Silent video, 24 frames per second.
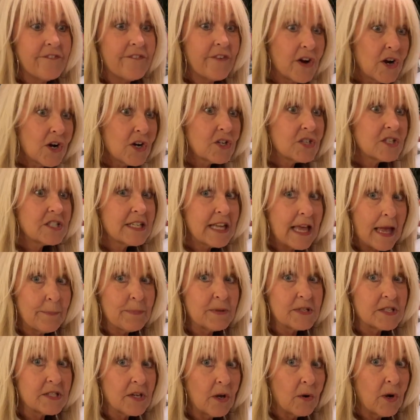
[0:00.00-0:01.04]
first
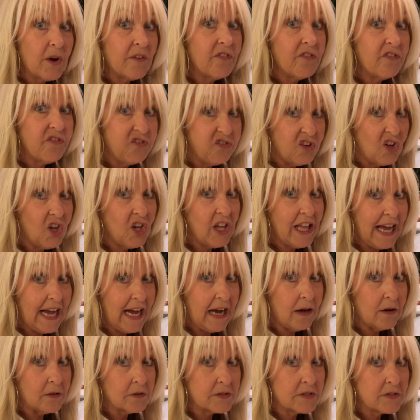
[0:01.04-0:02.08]
episode of Full
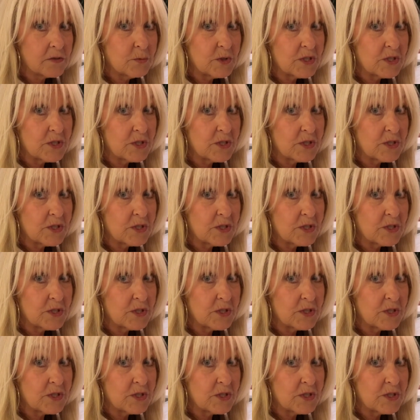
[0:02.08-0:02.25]
House,